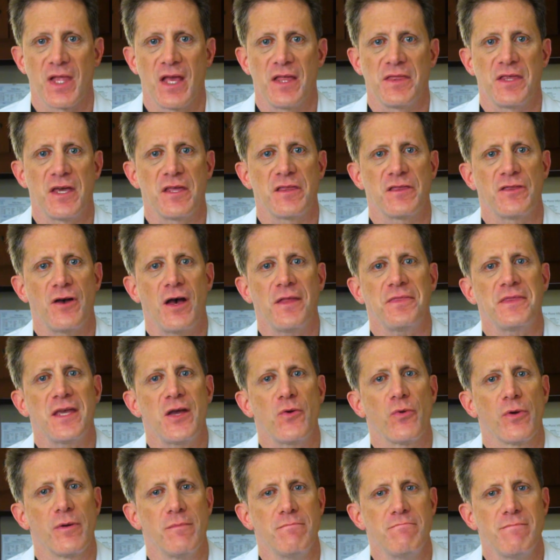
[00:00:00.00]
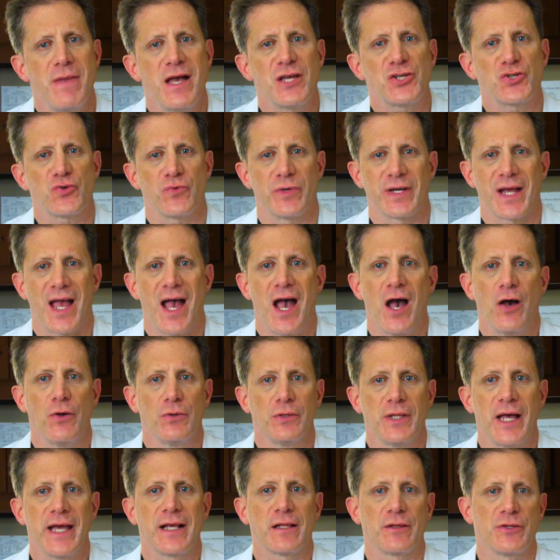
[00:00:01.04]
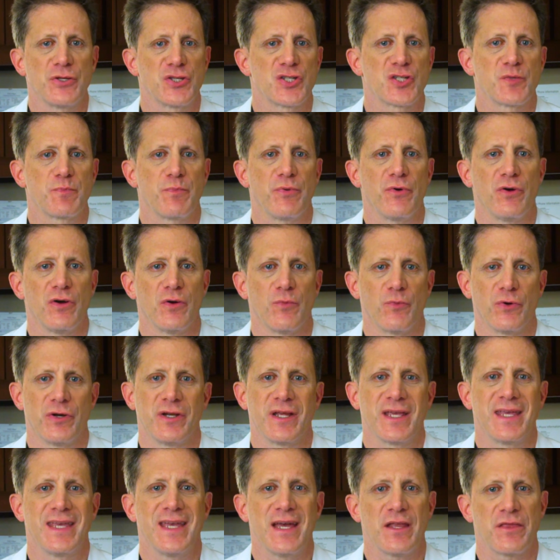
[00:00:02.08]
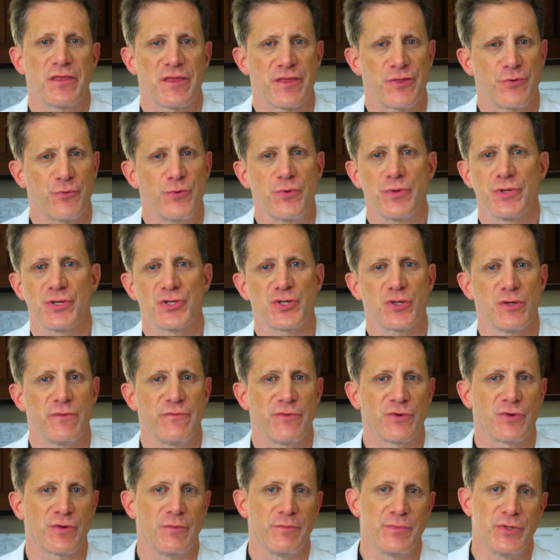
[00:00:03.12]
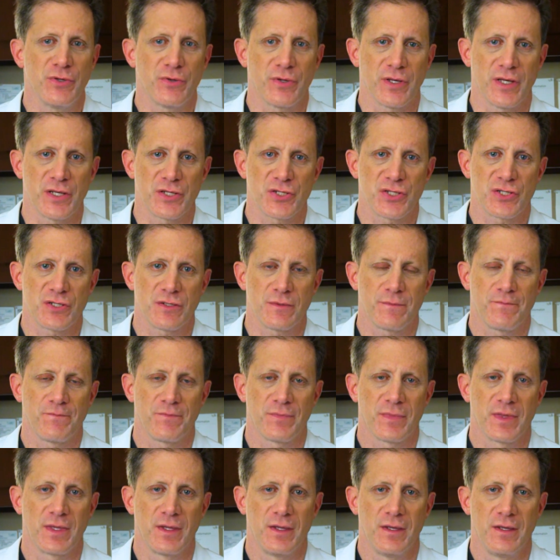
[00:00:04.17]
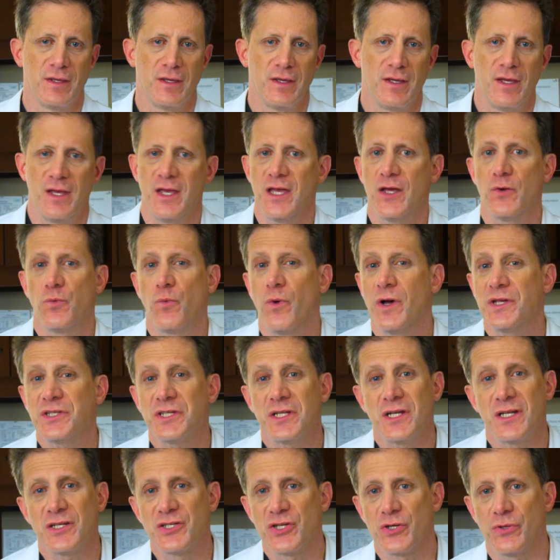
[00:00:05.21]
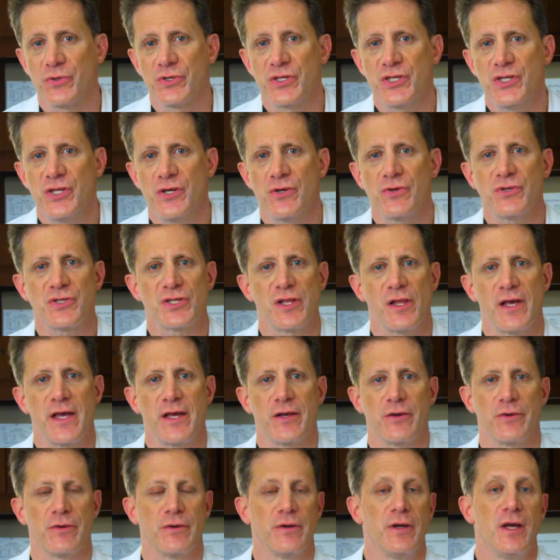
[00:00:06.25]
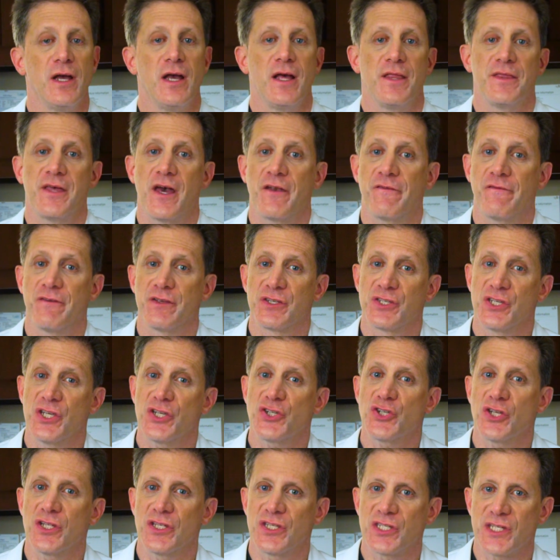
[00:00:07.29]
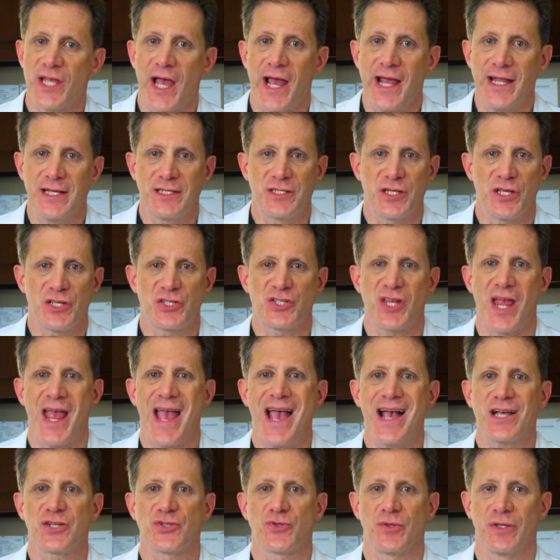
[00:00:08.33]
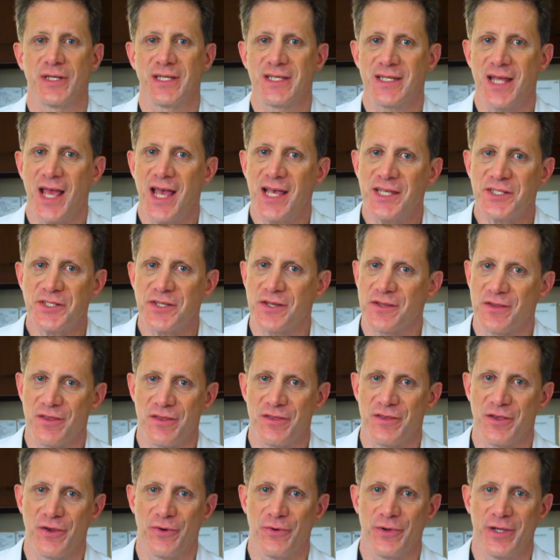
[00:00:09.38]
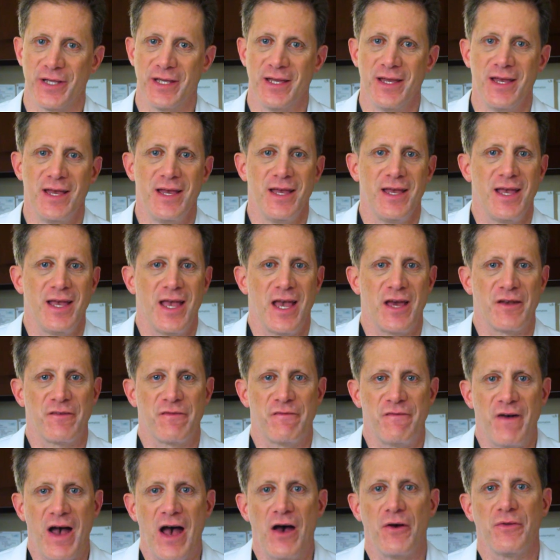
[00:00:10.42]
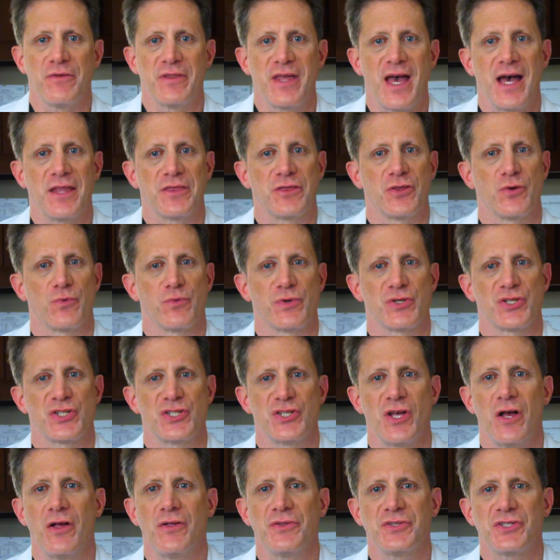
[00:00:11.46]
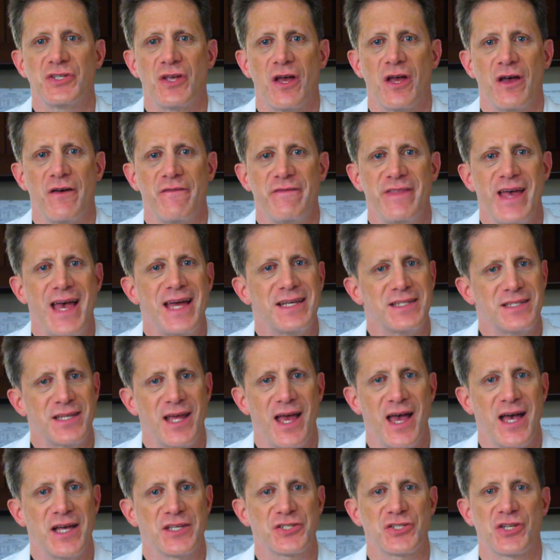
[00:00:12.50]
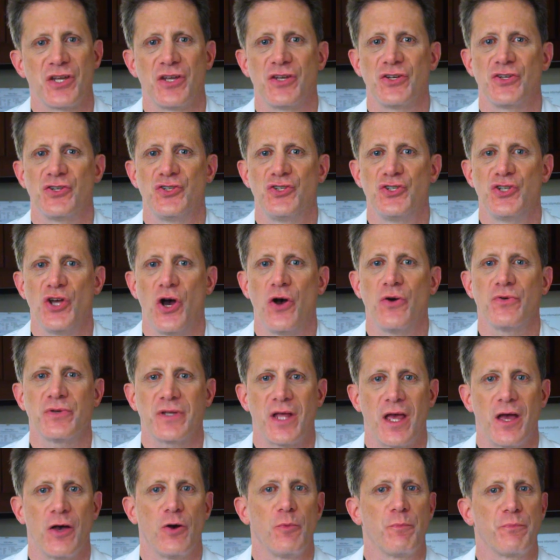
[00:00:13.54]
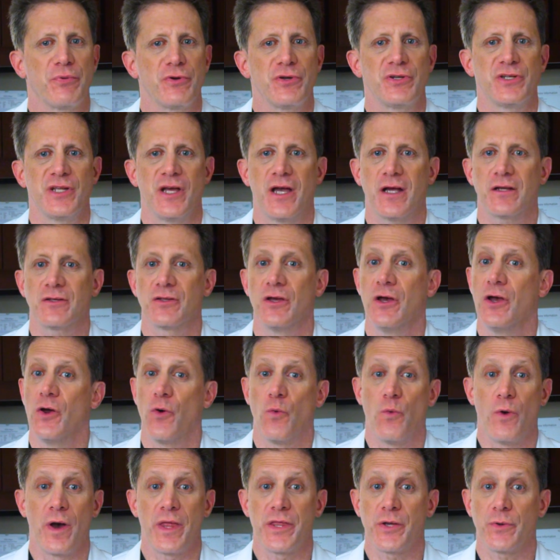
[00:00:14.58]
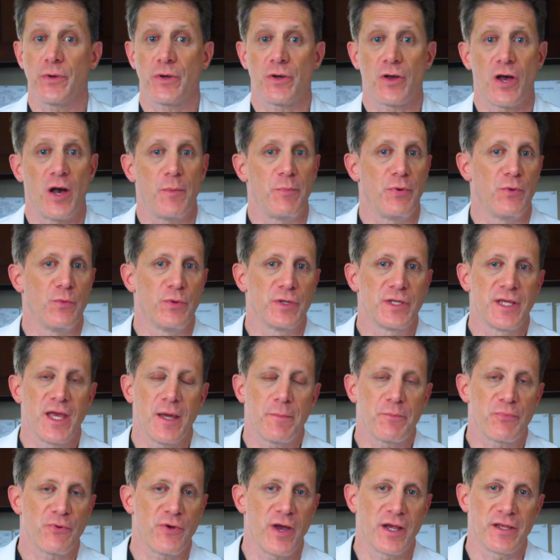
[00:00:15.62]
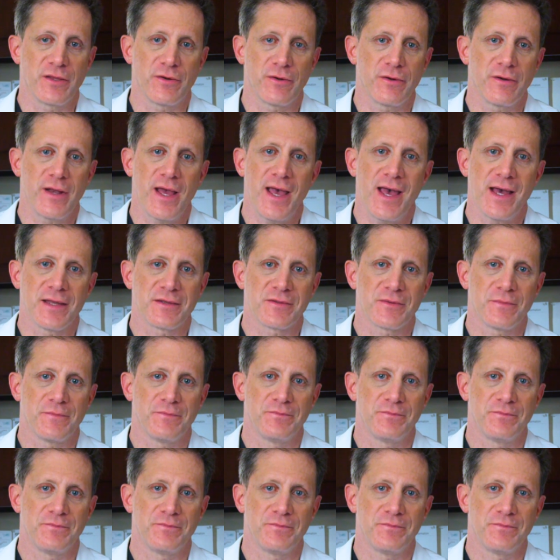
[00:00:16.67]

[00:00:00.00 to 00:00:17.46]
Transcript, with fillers: They thought they were measuring how likely sperm were to get through the cervical mucus. It wasn't until years later that physician scientists actually tested the theory and found that the results of that test don't help predict whether a couple would get pregnant or not.